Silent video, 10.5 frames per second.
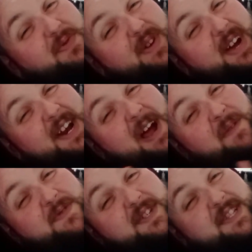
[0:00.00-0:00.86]

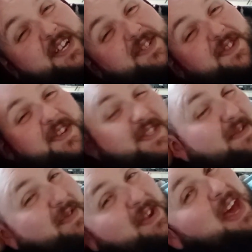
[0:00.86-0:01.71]
announce this Class
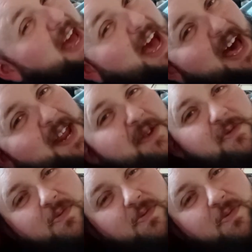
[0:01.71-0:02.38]
37 and